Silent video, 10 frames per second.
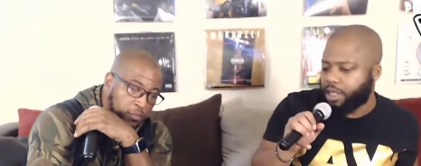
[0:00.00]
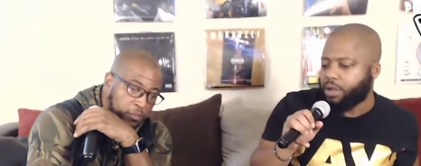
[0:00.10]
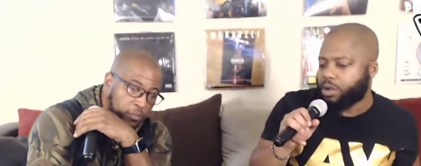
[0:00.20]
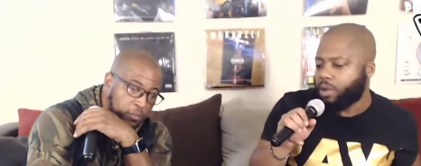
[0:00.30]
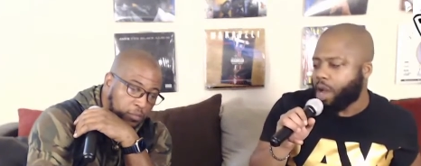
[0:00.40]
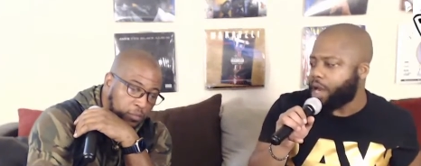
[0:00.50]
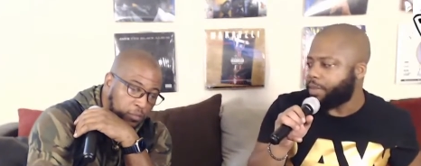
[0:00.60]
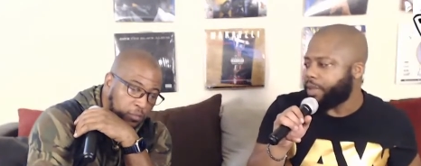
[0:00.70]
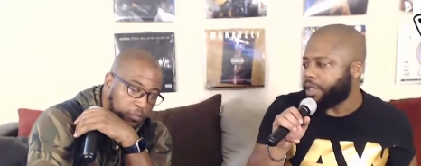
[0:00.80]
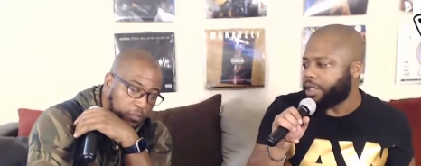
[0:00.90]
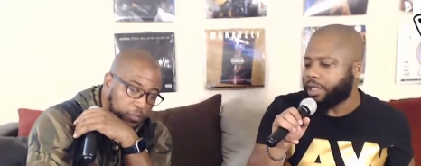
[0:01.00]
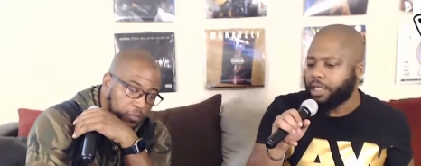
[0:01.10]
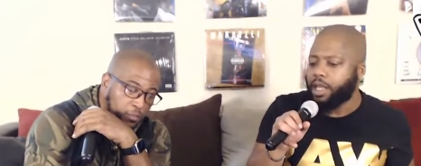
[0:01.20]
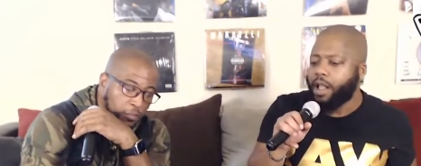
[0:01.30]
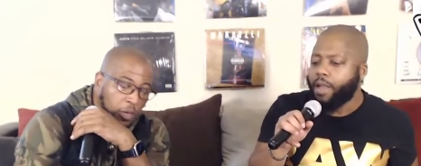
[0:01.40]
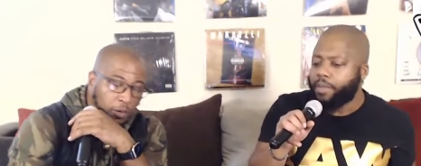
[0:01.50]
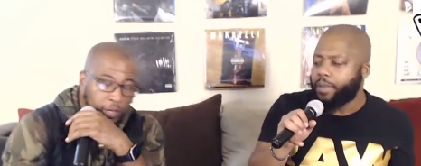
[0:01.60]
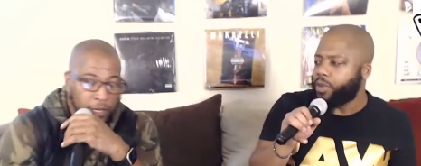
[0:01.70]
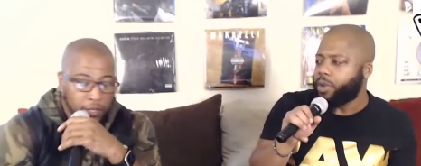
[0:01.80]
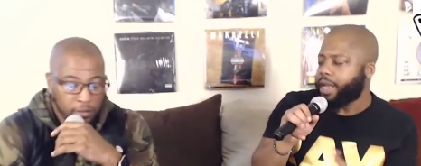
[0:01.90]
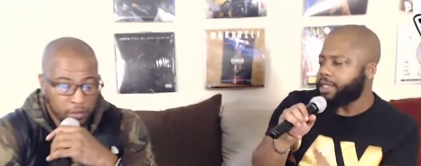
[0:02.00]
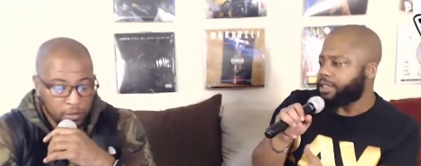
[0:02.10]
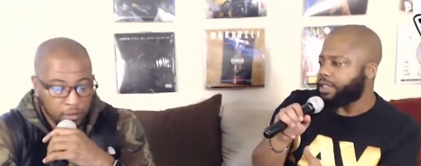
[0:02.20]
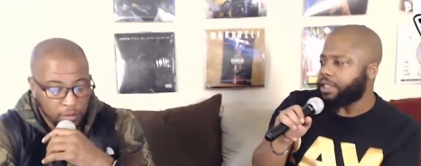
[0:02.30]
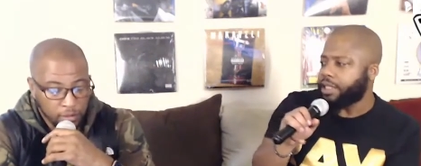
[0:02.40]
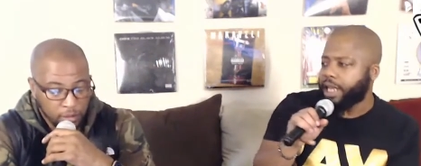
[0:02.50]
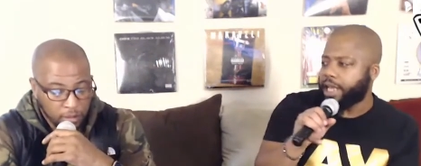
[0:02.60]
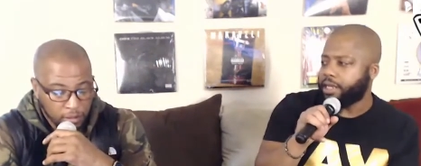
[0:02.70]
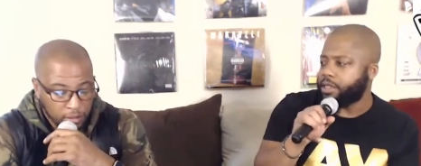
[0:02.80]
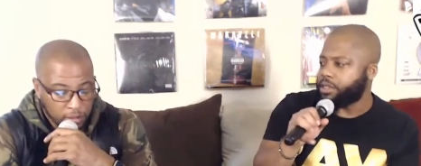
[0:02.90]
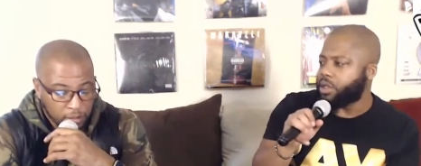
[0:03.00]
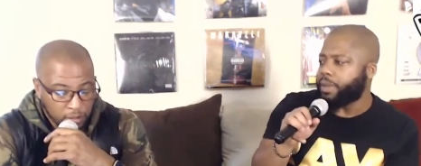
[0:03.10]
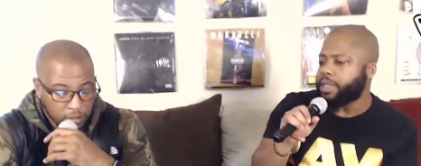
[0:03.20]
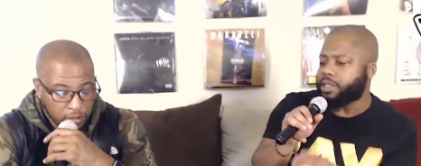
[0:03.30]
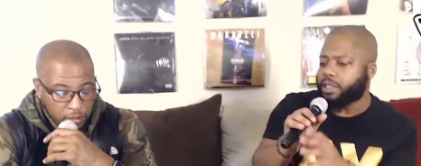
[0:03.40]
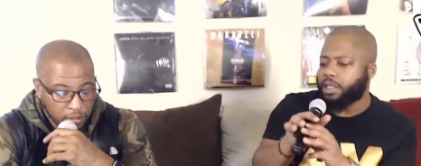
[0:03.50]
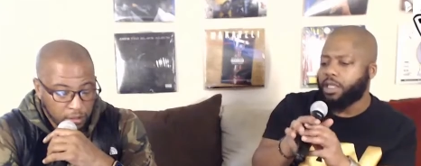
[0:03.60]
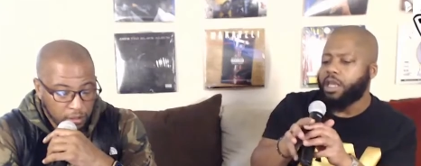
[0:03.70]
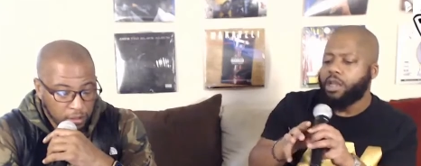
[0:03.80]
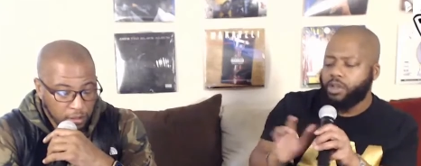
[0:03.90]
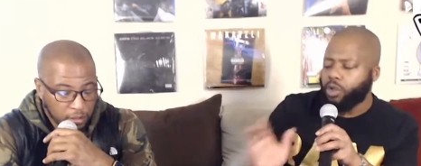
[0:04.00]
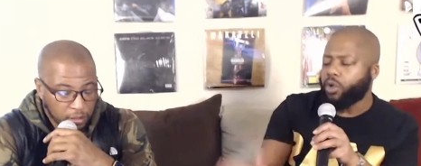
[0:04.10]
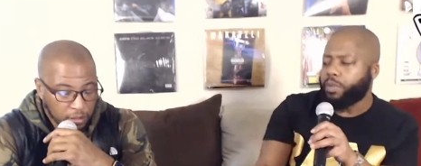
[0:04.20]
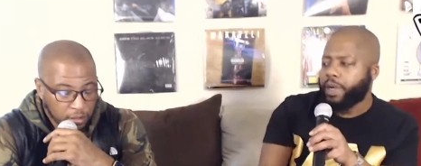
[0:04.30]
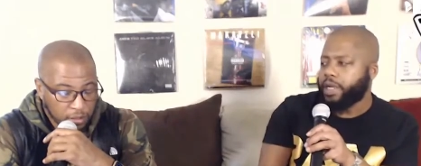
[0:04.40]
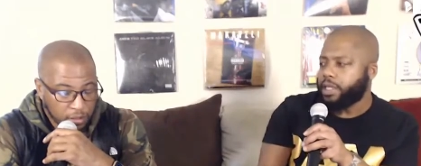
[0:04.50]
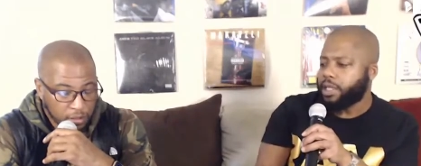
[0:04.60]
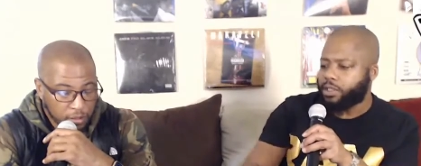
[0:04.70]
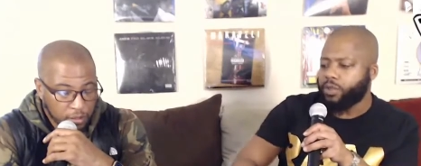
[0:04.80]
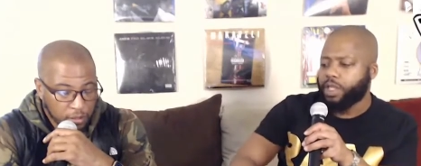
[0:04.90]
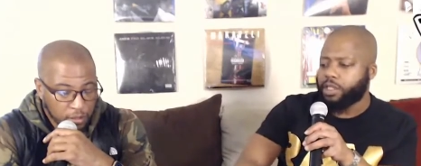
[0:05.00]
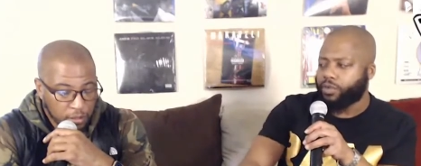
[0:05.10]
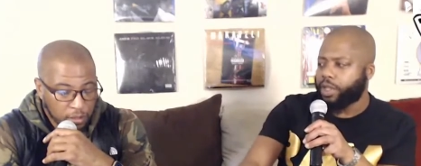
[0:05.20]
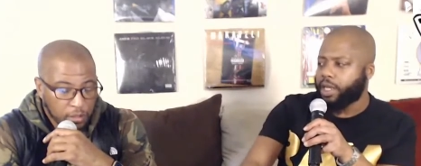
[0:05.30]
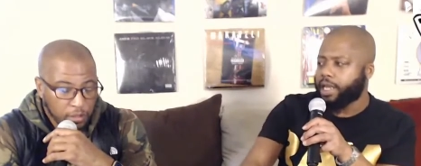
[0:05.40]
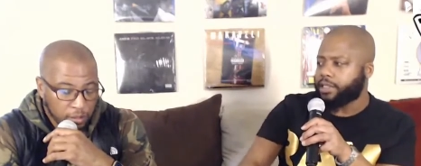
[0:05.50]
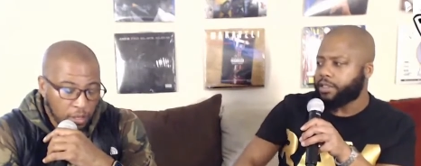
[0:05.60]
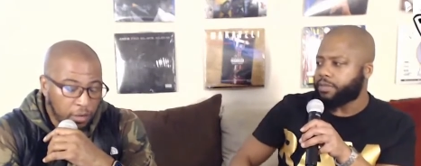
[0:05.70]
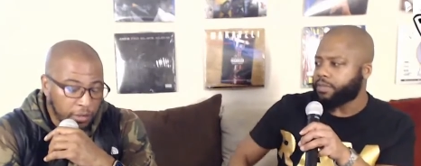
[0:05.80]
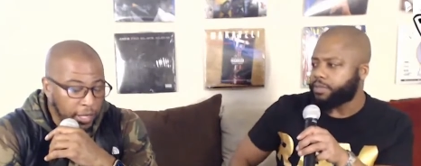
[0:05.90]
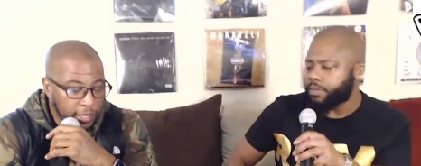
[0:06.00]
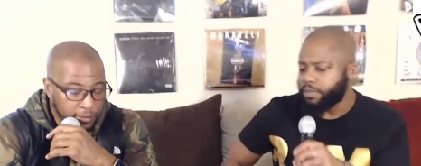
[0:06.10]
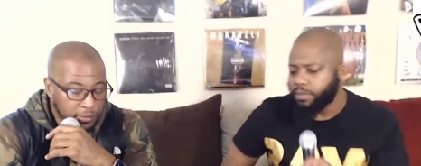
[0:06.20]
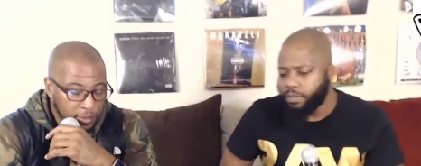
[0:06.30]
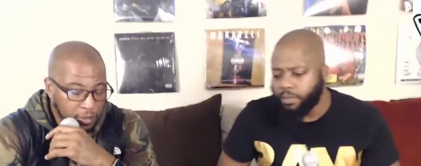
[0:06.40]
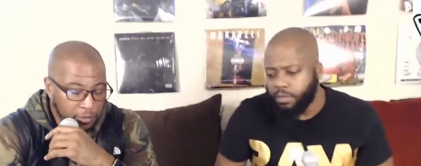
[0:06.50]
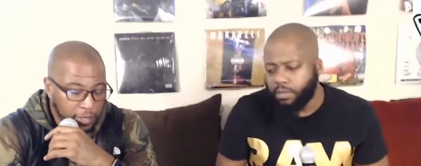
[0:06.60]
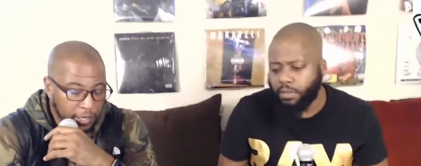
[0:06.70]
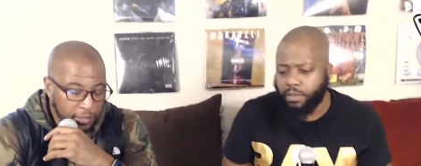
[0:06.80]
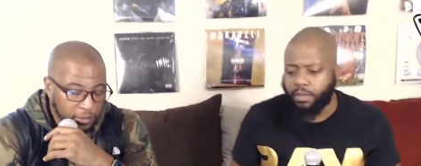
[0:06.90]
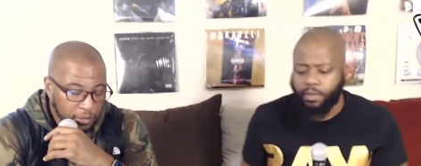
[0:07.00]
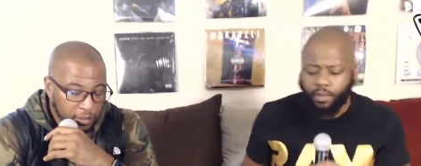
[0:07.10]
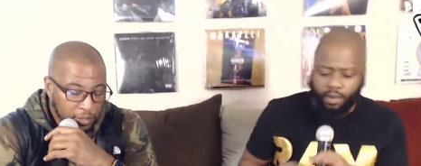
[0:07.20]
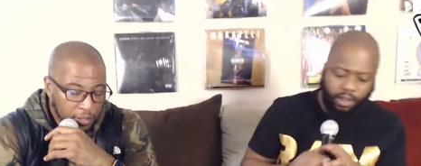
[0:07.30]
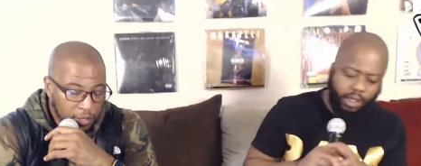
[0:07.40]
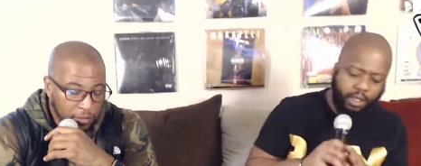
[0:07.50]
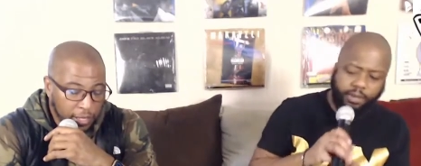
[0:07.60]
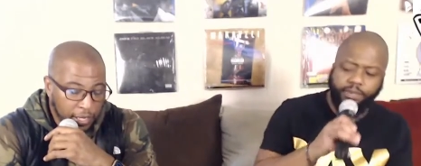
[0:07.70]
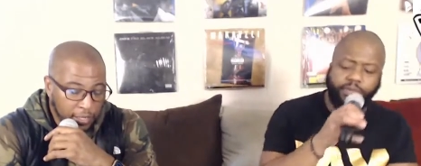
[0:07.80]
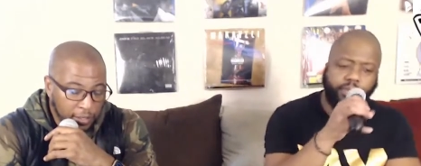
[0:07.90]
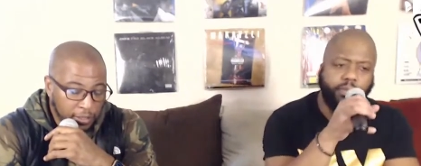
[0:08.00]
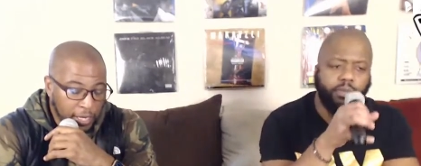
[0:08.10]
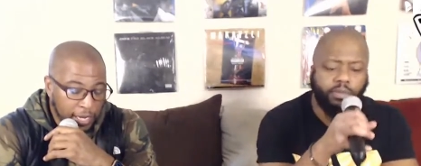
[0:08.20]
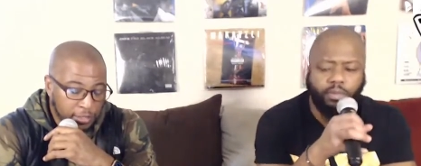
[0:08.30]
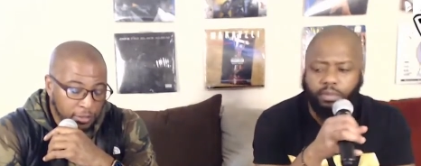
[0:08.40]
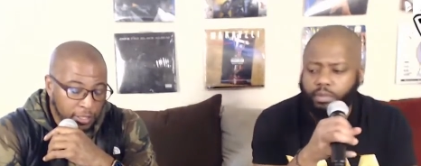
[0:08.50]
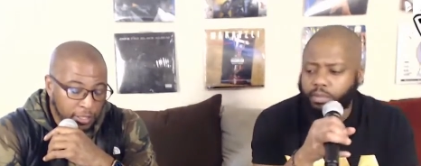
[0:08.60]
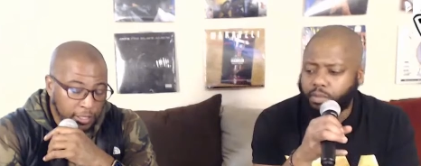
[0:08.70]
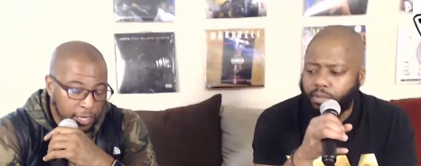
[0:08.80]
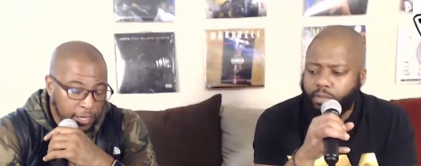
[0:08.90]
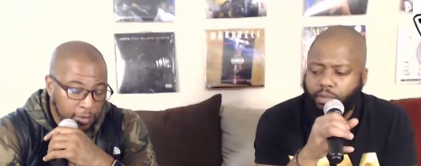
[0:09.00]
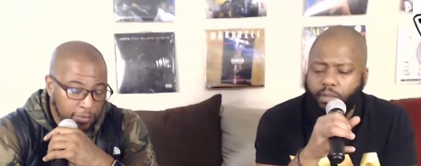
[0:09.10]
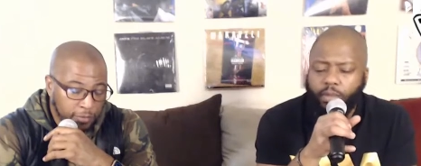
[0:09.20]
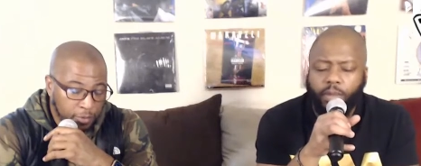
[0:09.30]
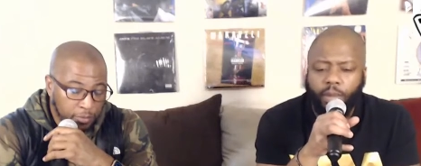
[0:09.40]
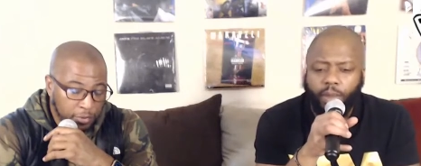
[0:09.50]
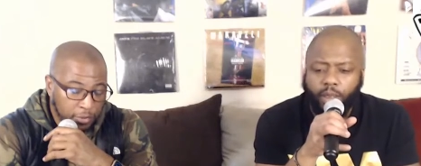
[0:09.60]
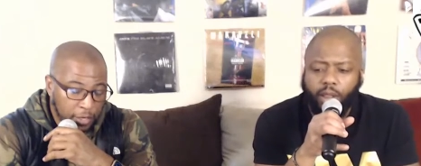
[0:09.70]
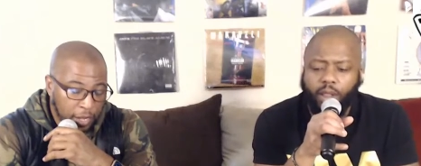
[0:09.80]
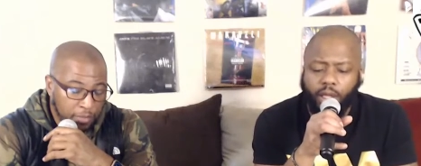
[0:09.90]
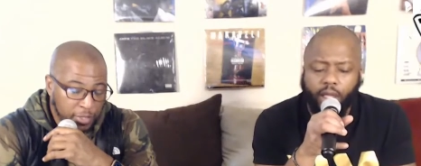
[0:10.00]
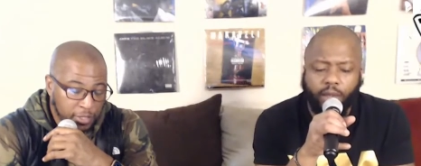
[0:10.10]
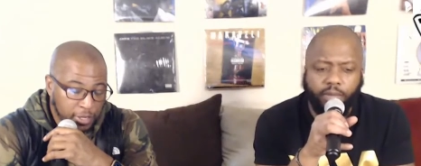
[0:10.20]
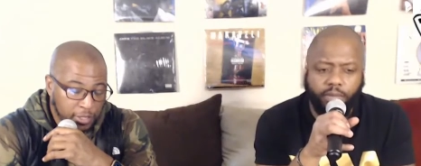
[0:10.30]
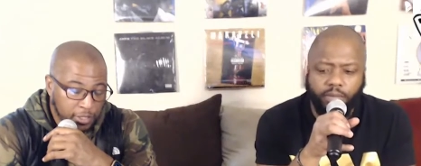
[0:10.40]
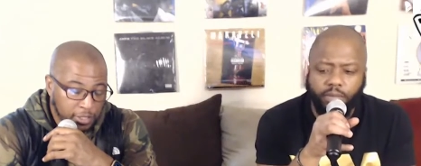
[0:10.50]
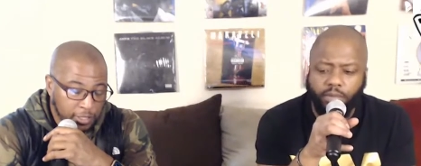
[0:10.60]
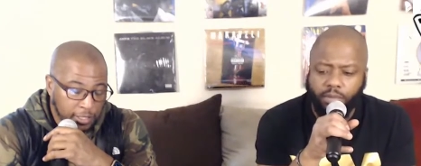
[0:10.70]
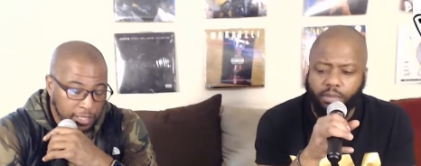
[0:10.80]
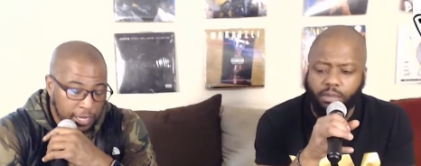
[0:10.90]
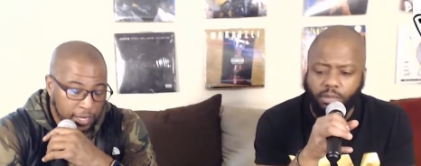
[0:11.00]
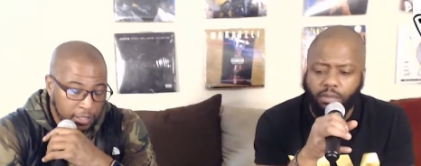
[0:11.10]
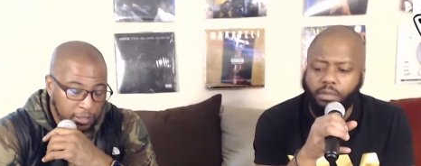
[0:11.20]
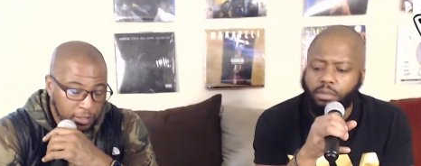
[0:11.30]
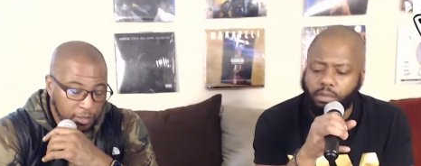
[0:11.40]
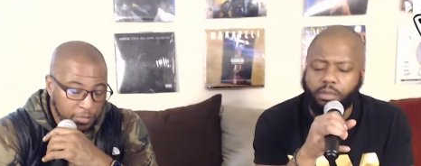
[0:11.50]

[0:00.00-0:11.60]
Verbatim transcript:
Speaker 1: they'll go out immediately. Okay. But nobody's sending that. So basically, no money until he gets reelected.
Speaker 2: Okay. Okay. Okay, glad you cleared that up for me. I yeah. misunderstood that. I